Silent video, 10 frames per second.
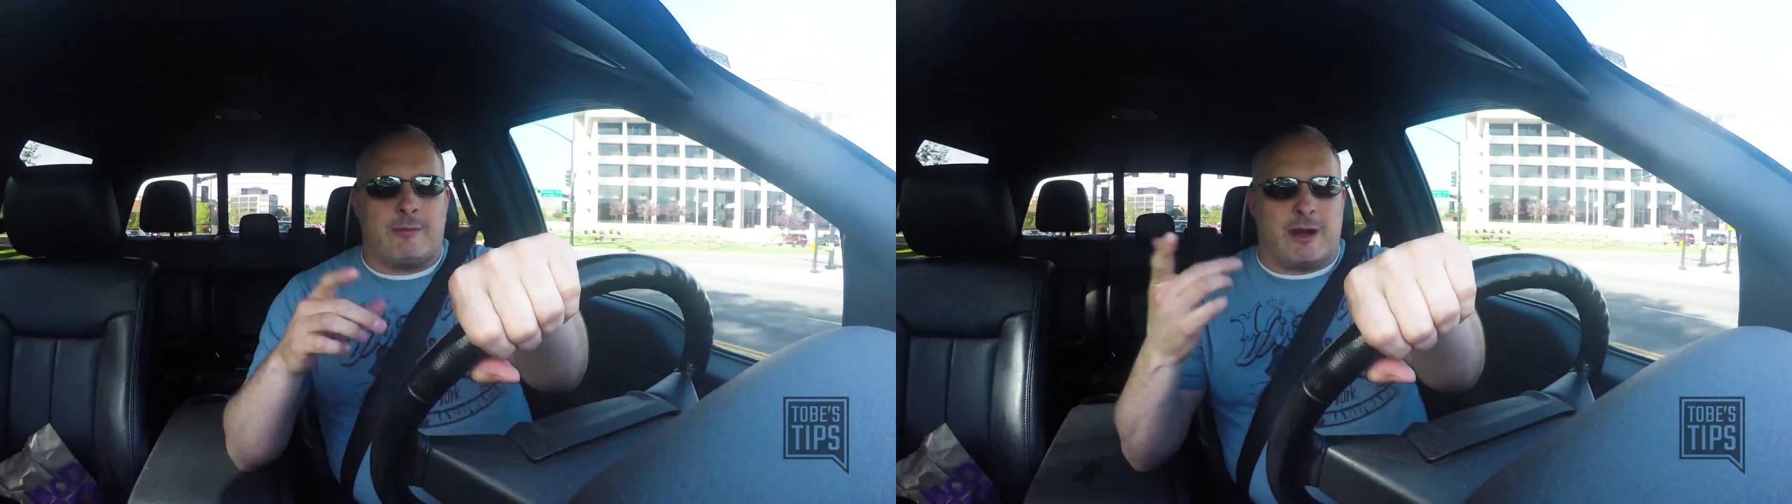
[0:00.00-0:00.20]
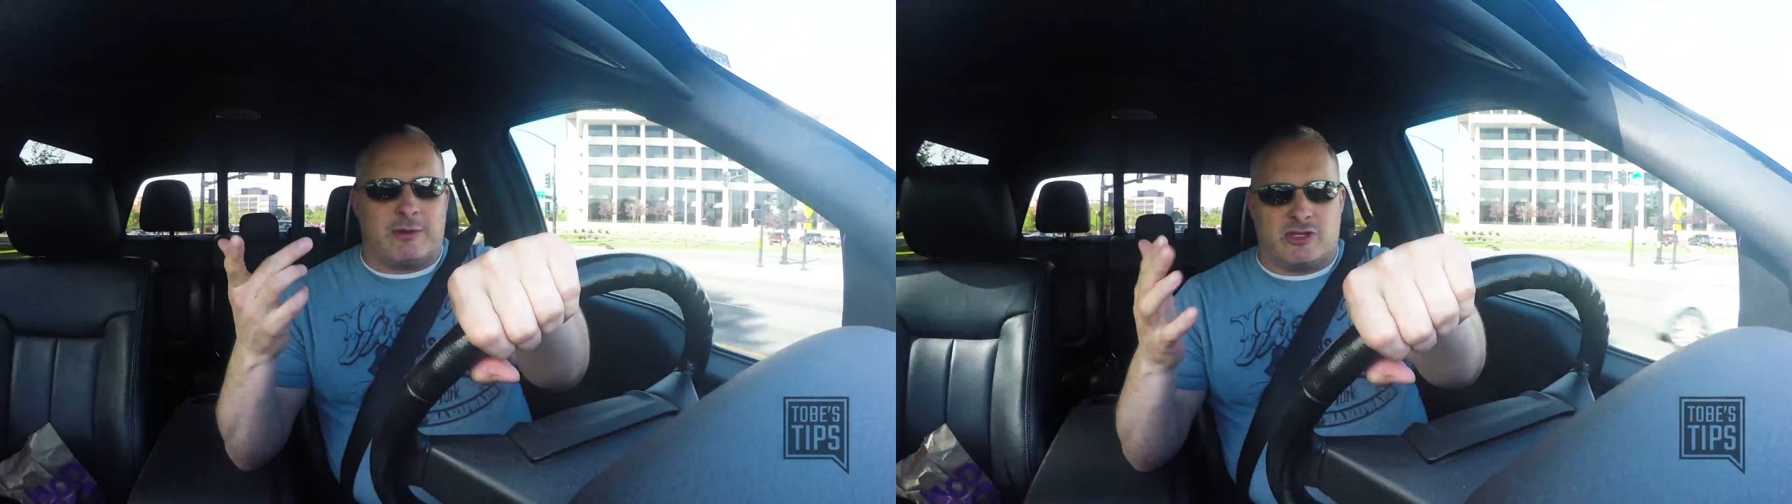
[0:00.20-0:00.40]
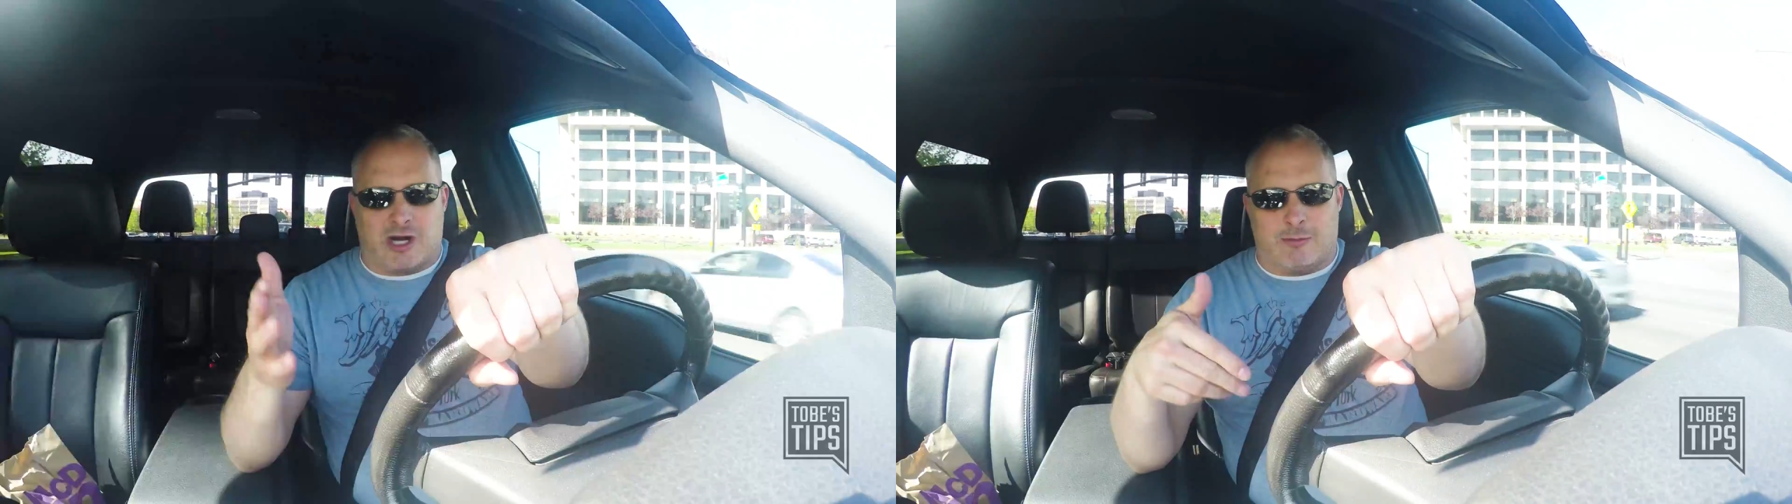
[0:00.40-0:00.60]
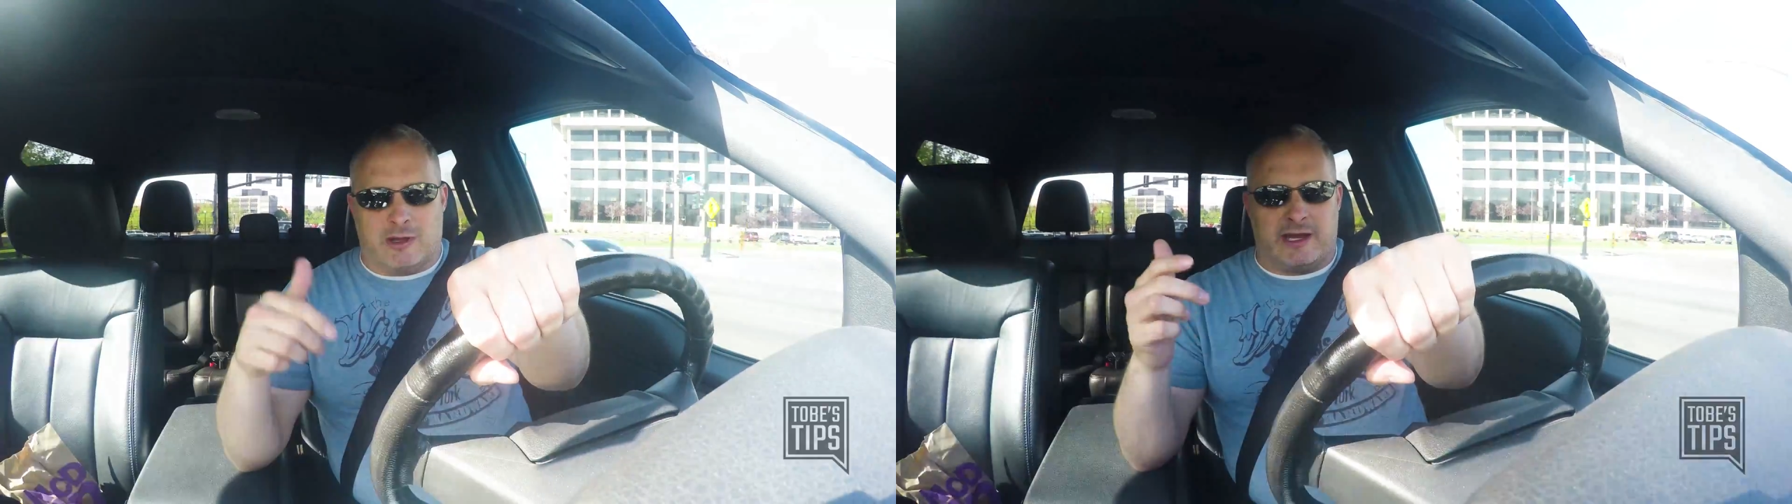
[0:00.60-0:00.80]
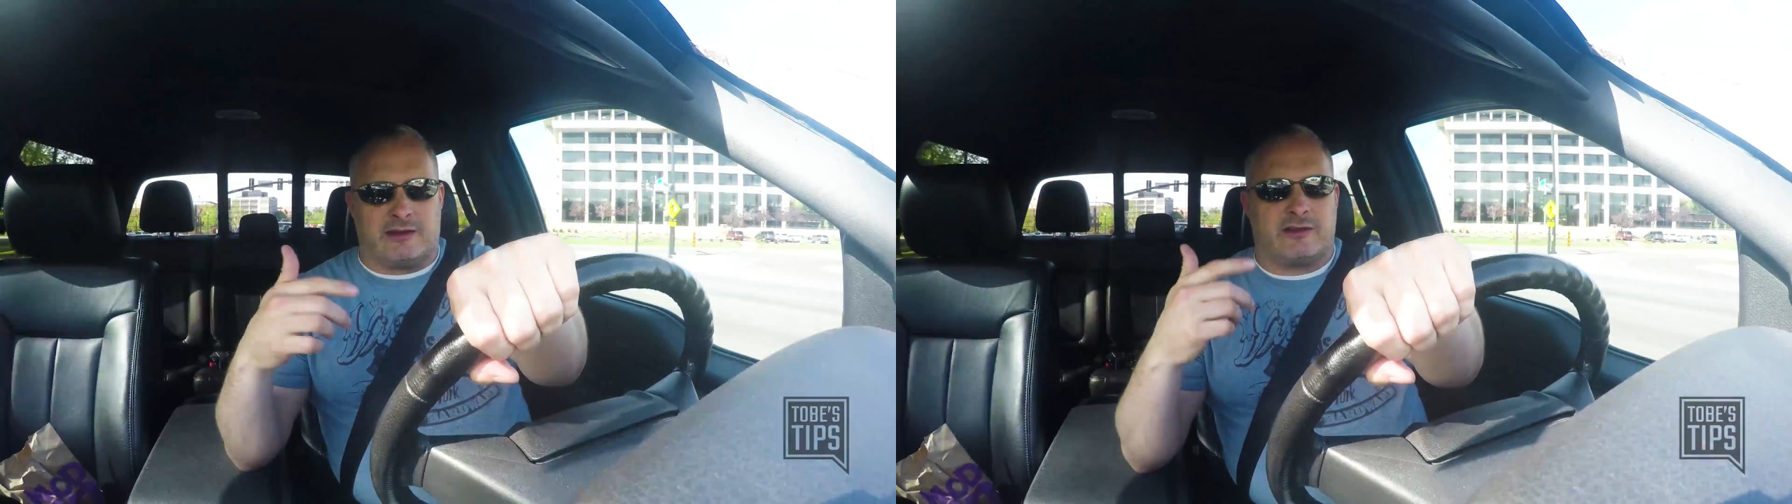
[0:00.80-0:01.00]
and I'm going to drop
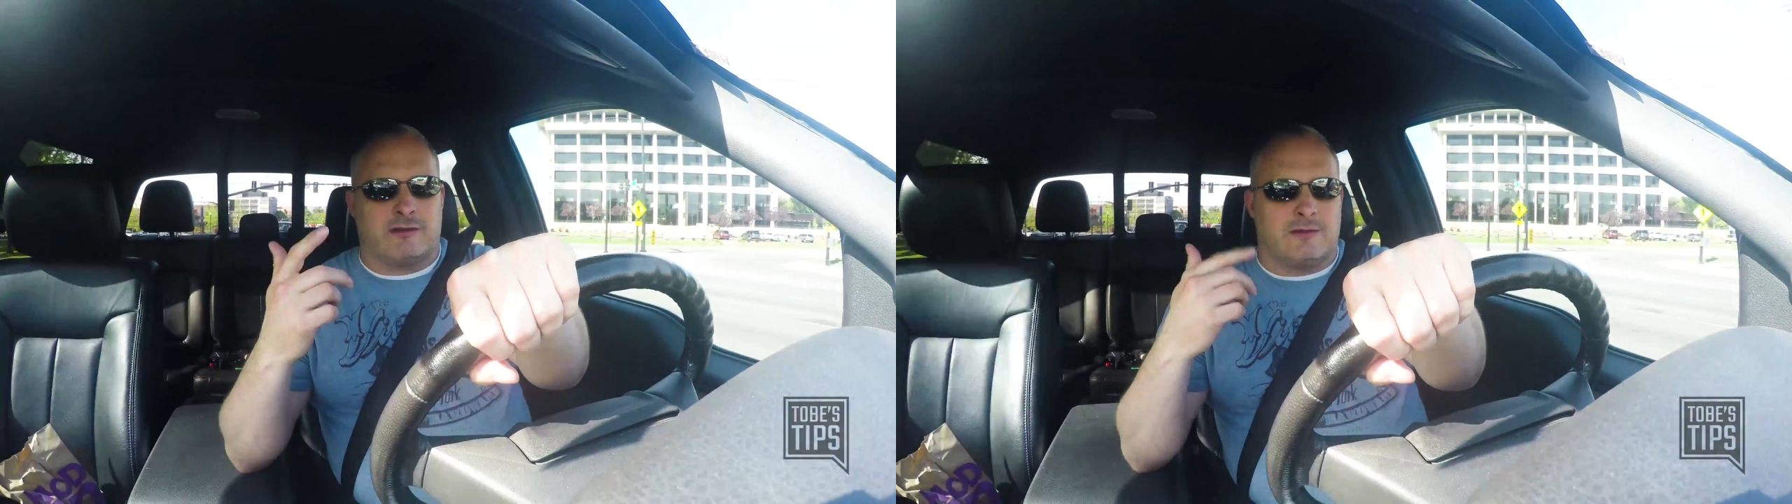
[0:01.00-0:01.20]
links